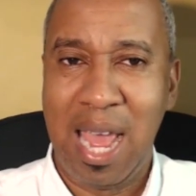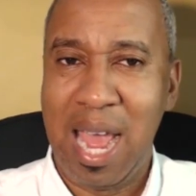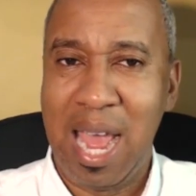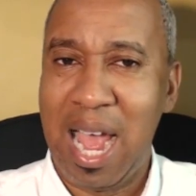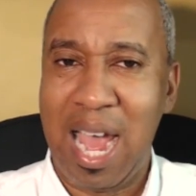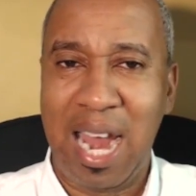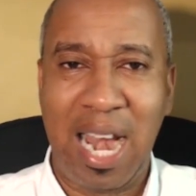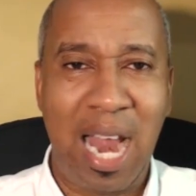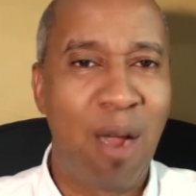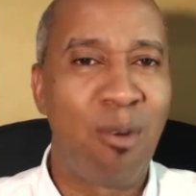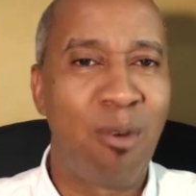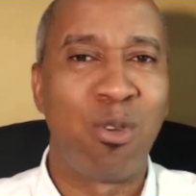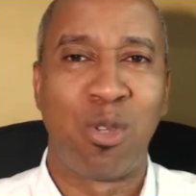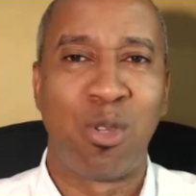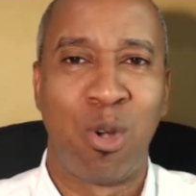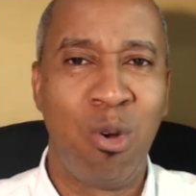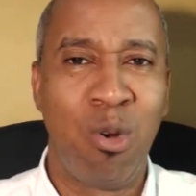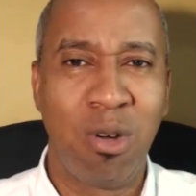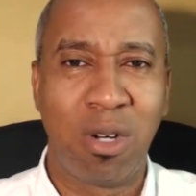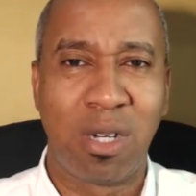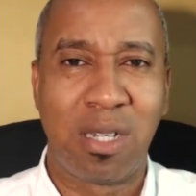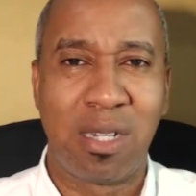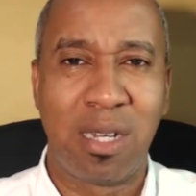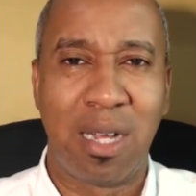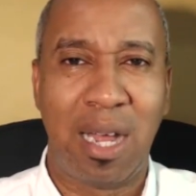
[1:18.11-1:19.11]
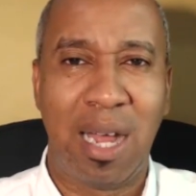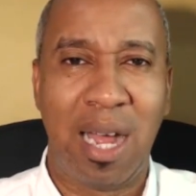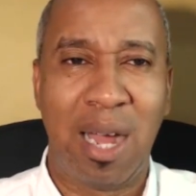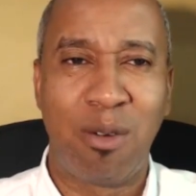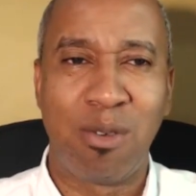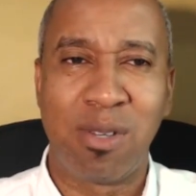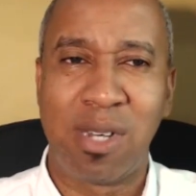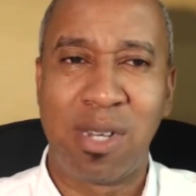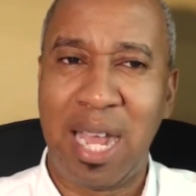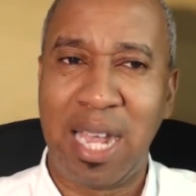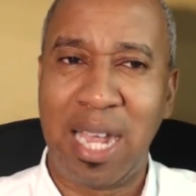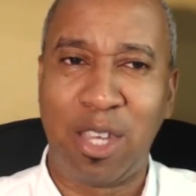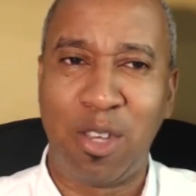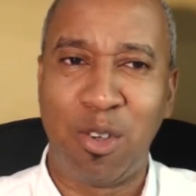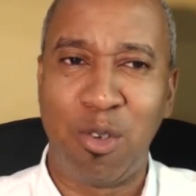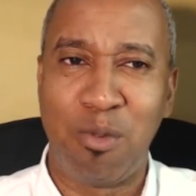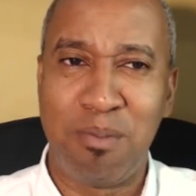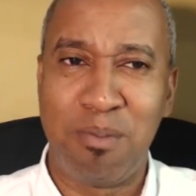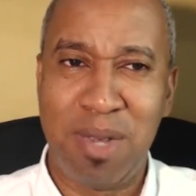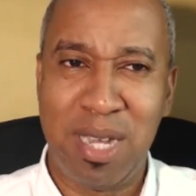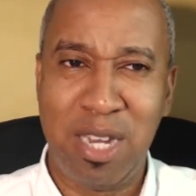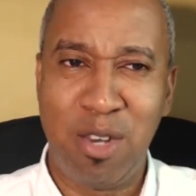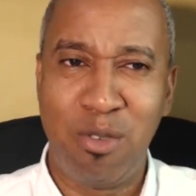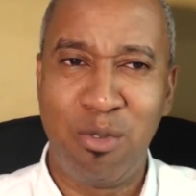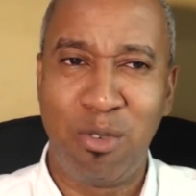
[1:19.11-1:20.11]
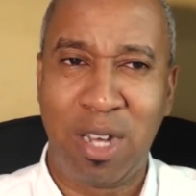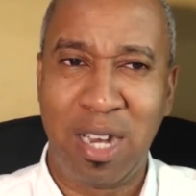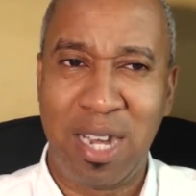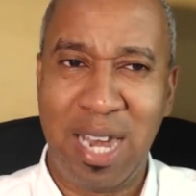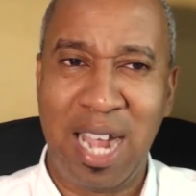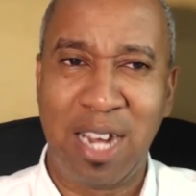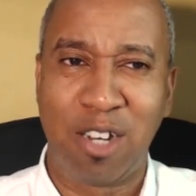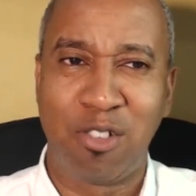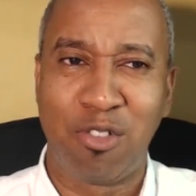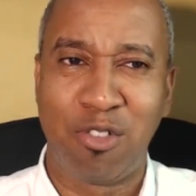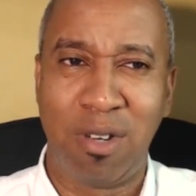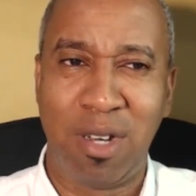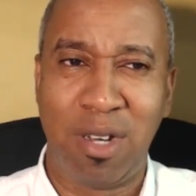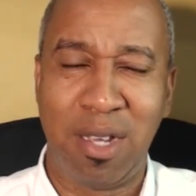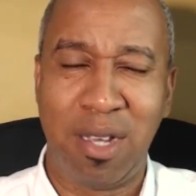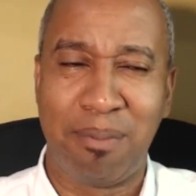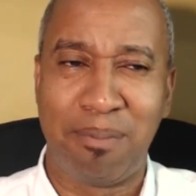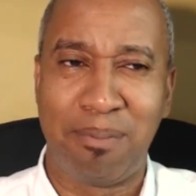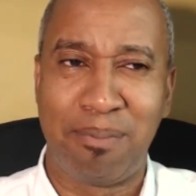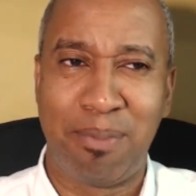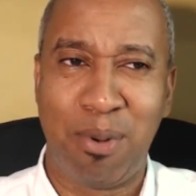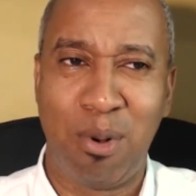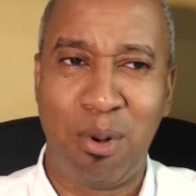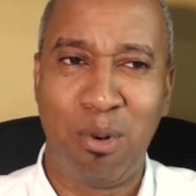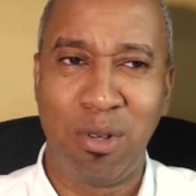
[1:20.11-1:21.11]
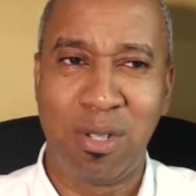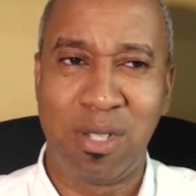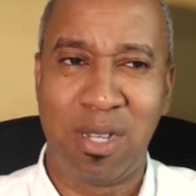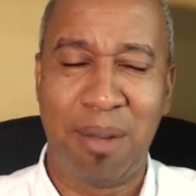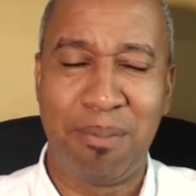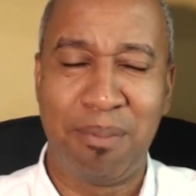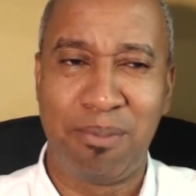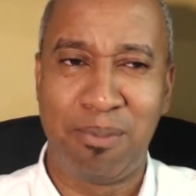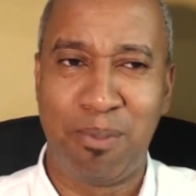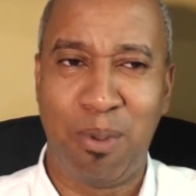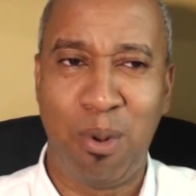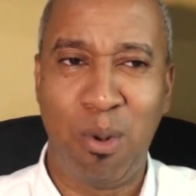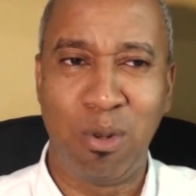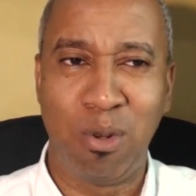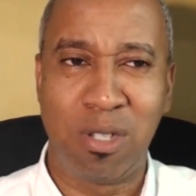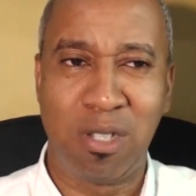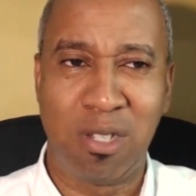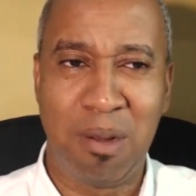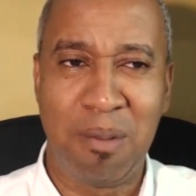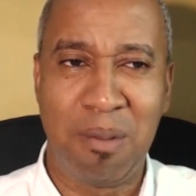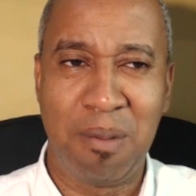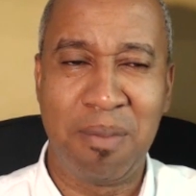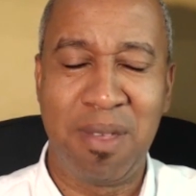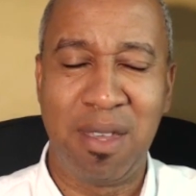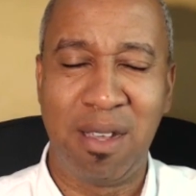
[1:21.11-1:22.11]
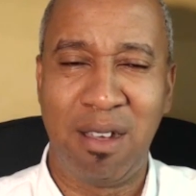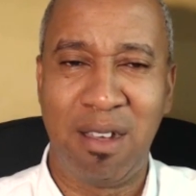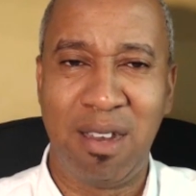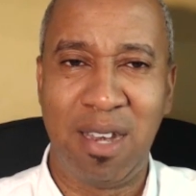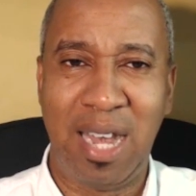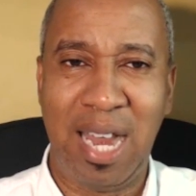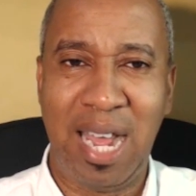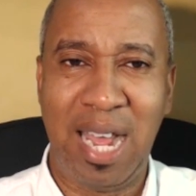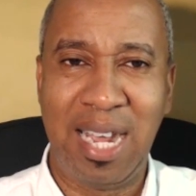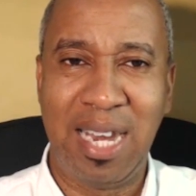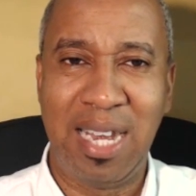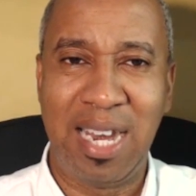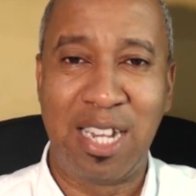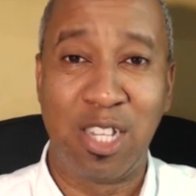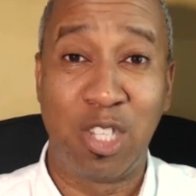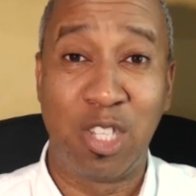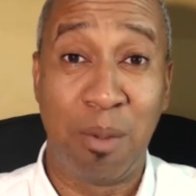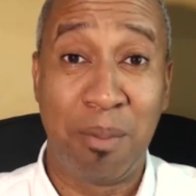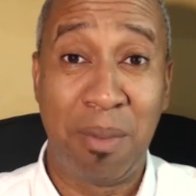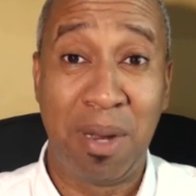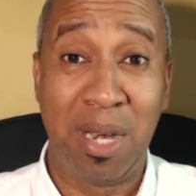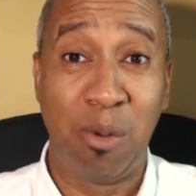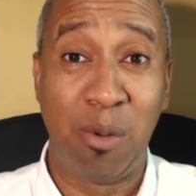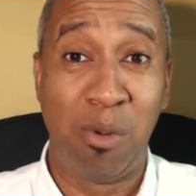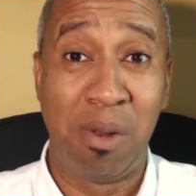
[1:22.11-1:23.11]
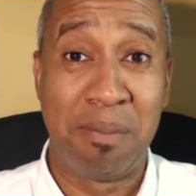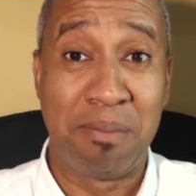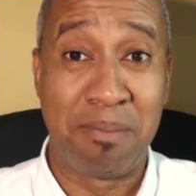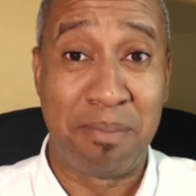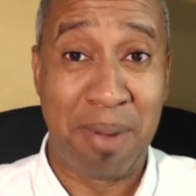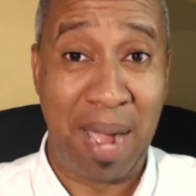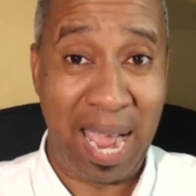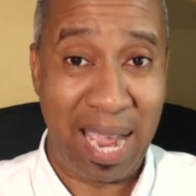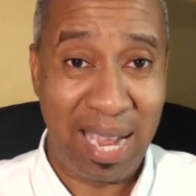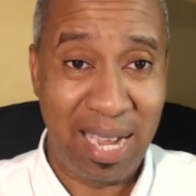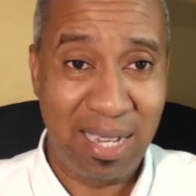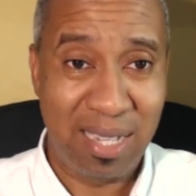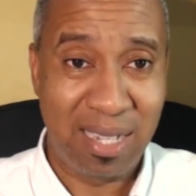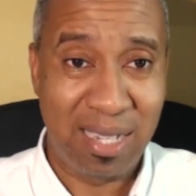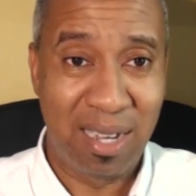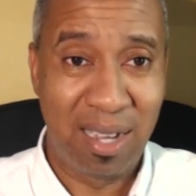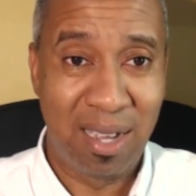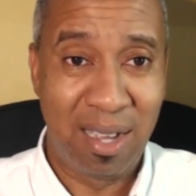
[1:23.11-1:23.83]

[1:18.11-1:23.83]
And I was hooked. I was like, you mean you can actually post something online and somebody will buy it,